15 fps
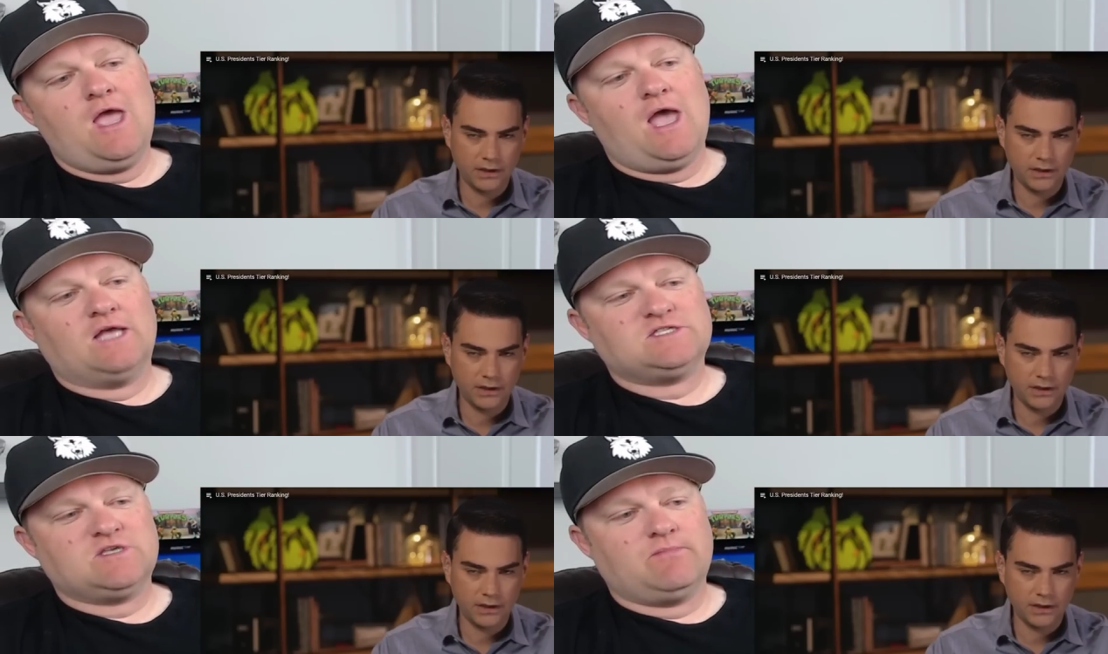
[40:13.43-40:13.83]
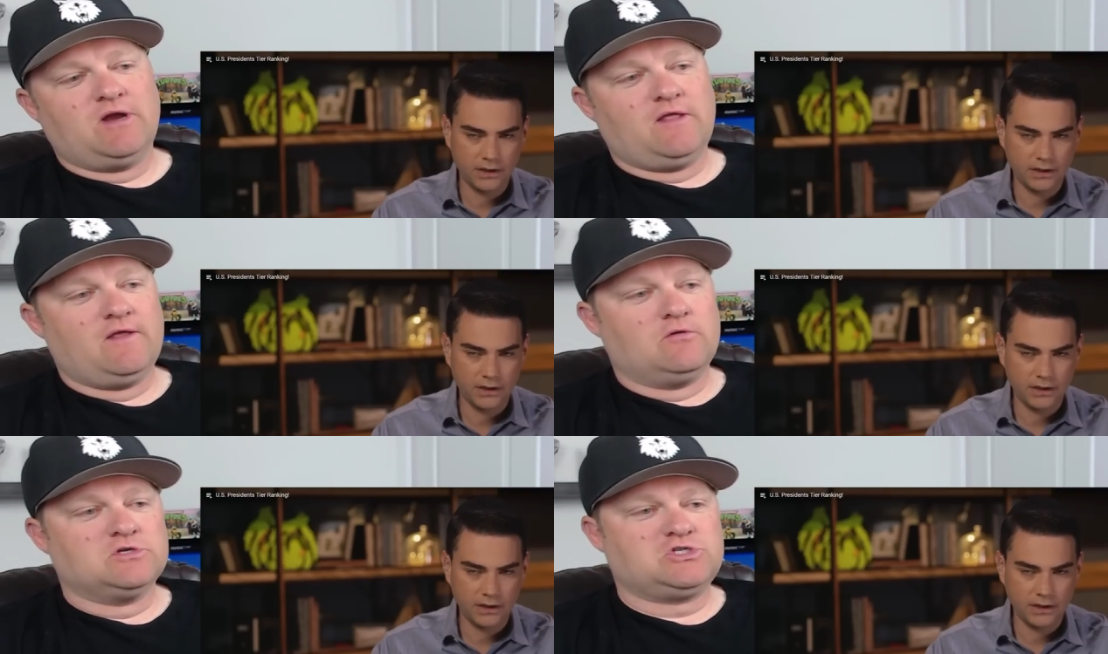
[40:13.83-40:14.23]
Speaker 1: as somebody
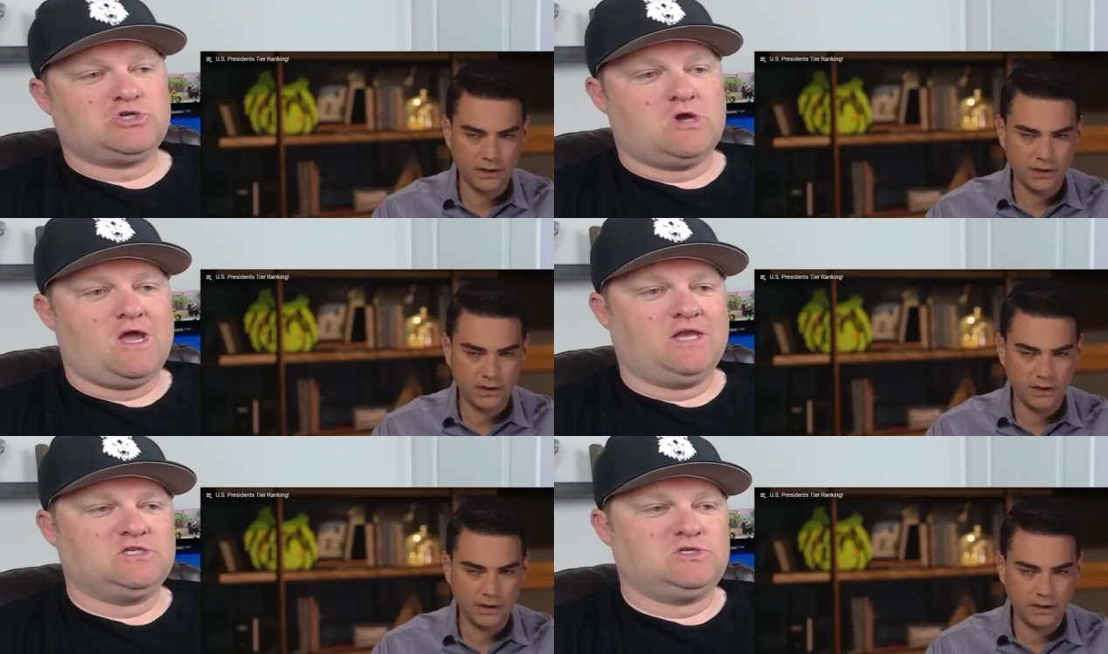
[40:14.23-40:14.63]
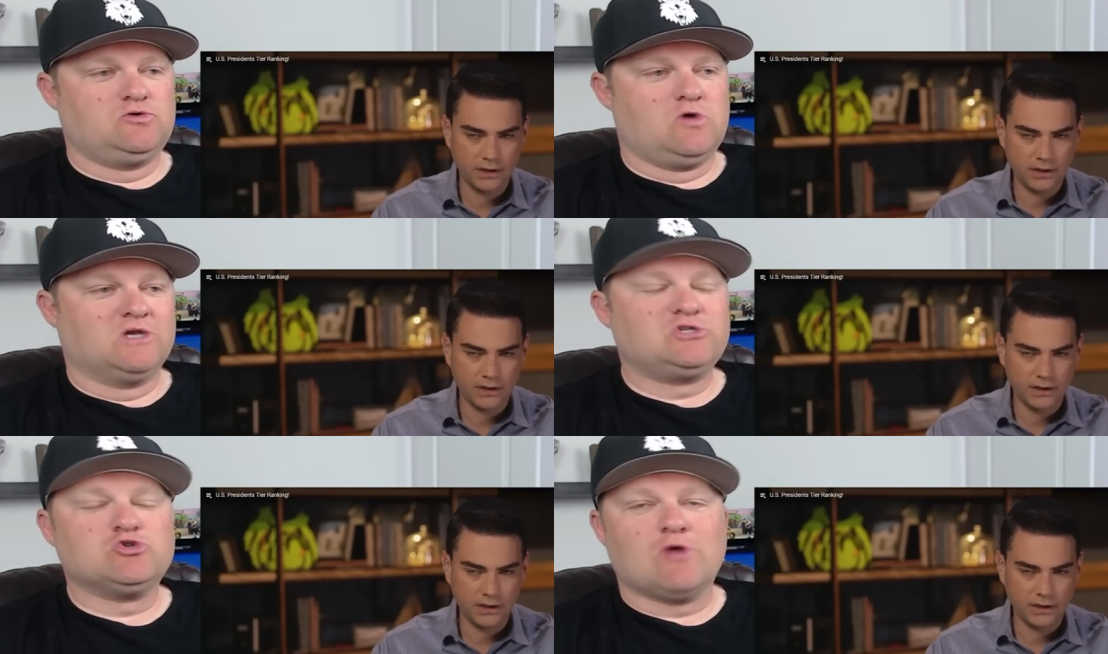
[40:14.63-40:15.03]
that was trying to
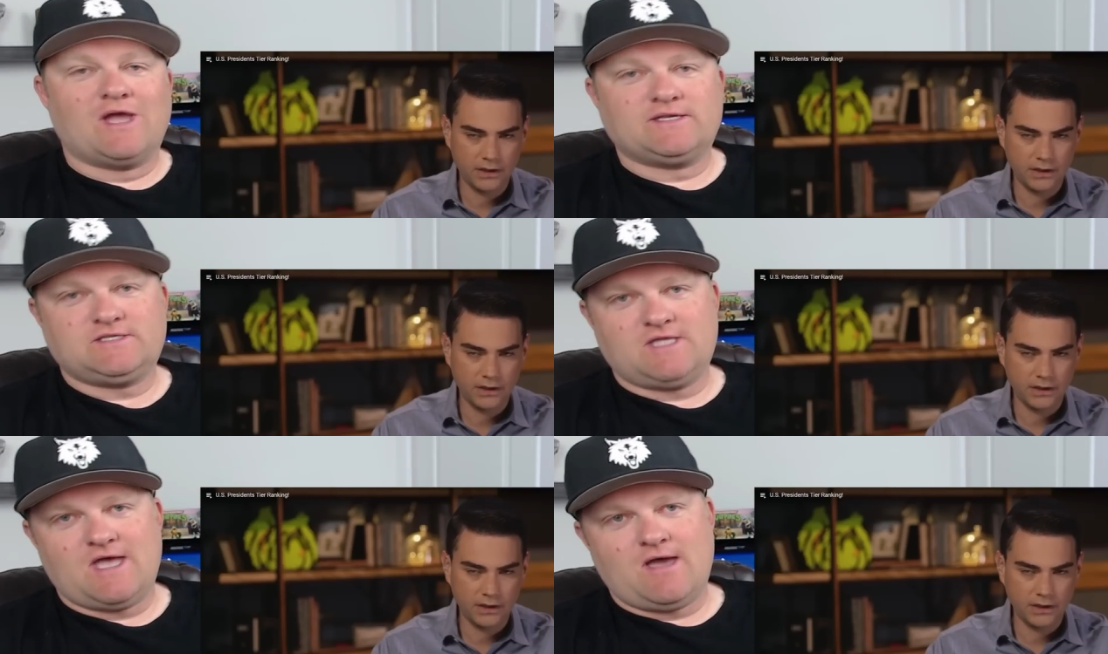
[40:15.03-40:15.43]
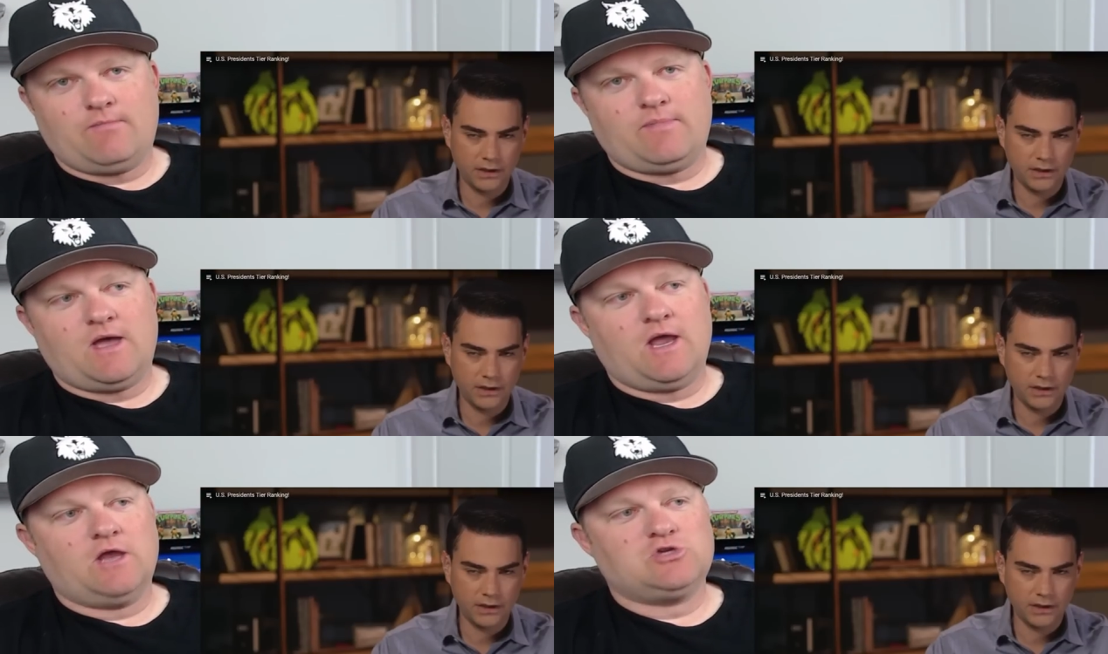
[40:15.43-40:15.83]
address that
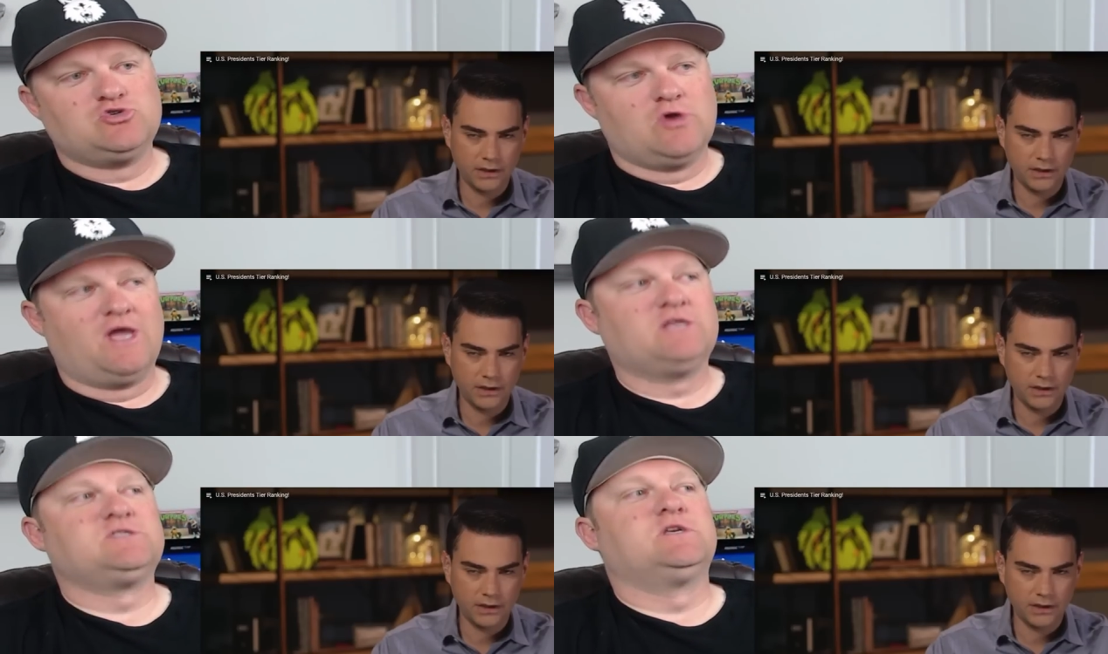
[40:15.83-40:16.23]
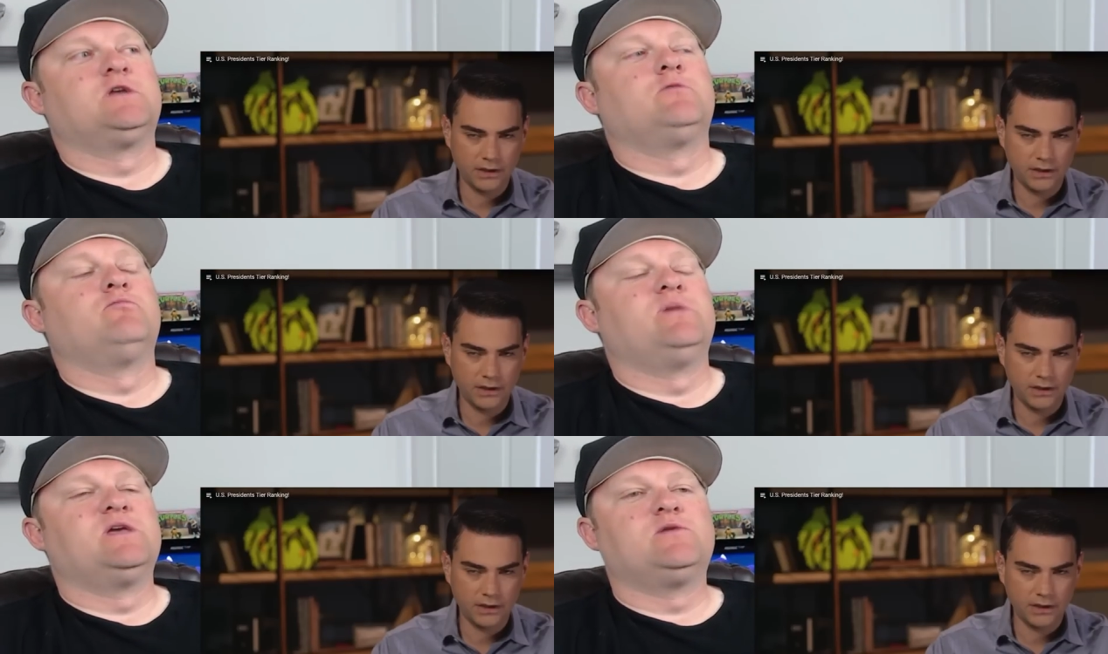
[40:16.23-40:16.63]
by
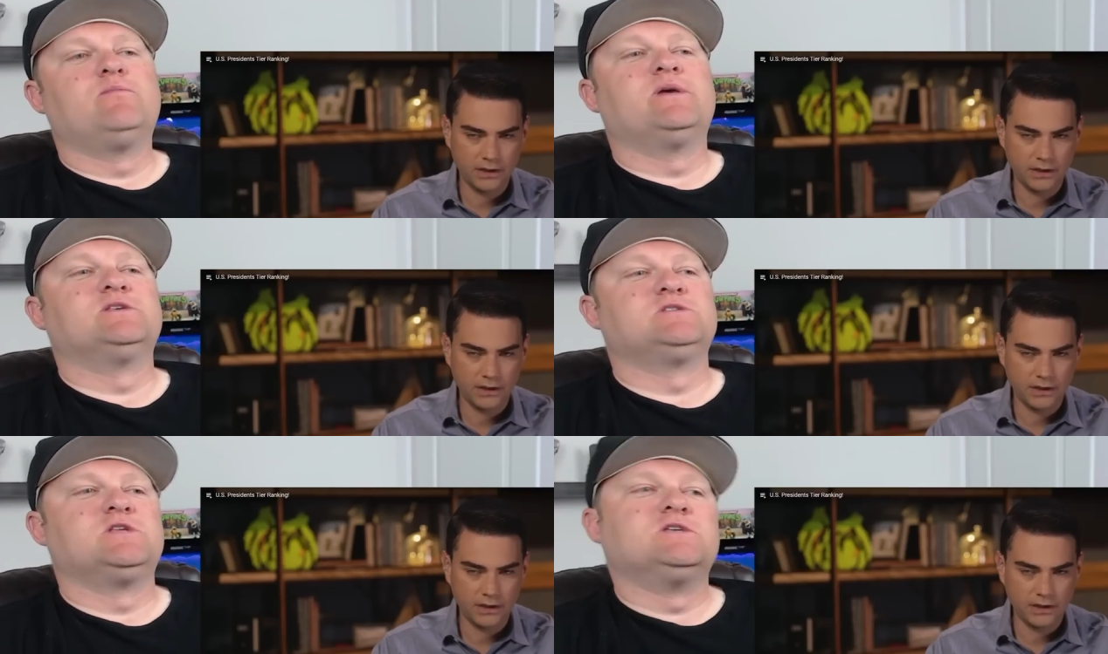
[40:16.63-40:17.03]
addressing big business.